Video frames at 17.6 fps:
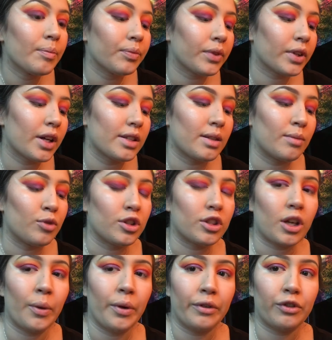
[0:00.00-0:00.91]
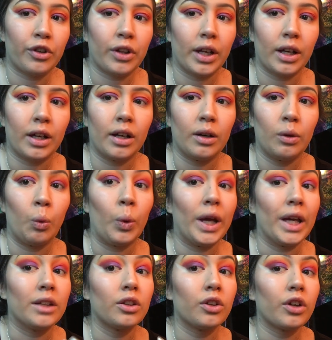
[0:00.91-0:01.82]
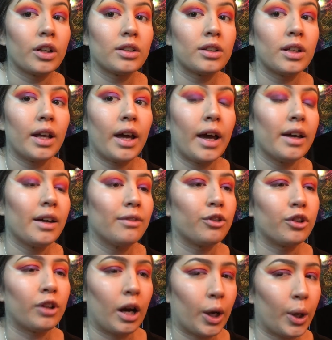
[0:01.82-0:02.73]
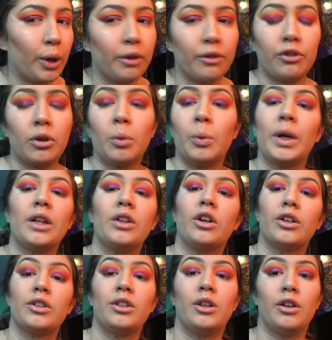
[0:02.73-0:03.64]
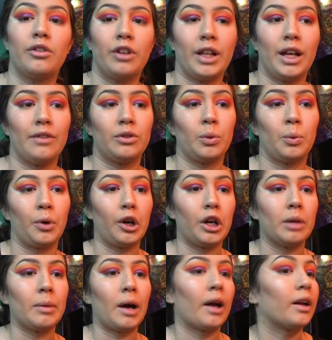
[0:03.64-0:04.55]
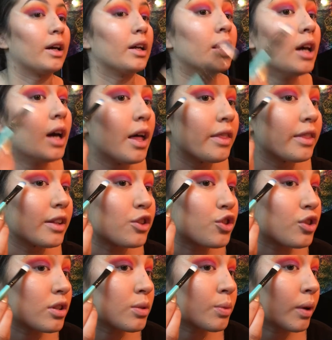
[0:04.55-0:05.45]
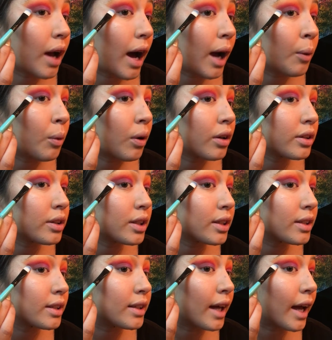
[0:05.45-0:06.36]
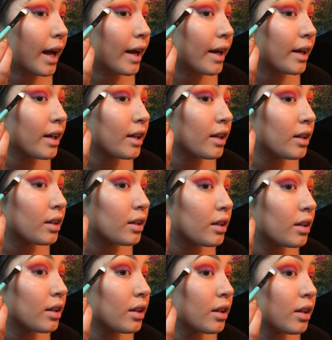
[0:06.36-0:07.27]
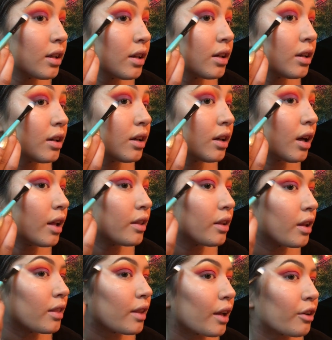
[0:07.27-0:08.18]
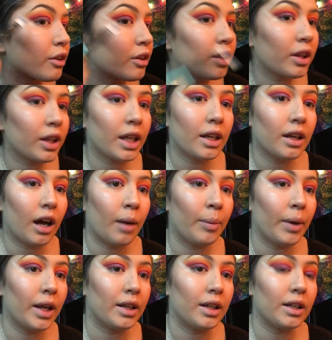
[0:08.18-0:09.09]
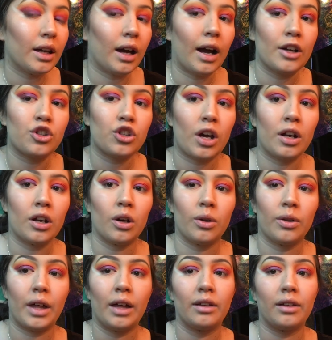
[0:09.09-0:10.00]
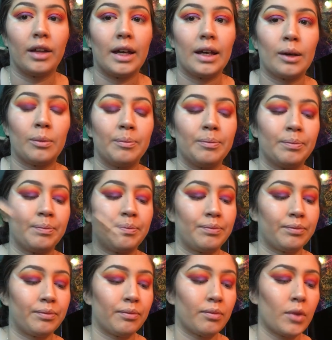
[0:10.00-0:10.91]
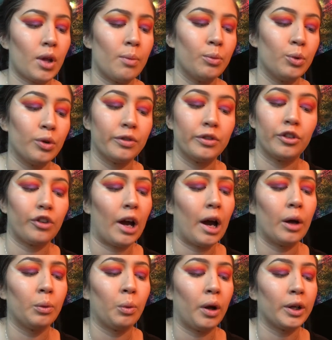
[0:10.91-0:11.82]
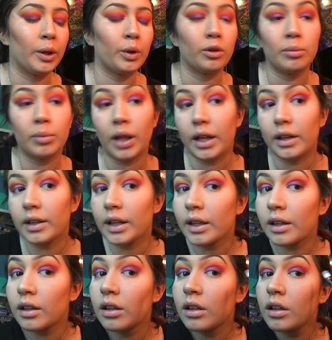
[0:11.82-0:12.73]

because I'm just going for like a winged look today. If you're not going for a winged look, you don't really have to worry about it. That's just what I want today. And then that'll clean up any eyeshadow that like moved around while you were blending.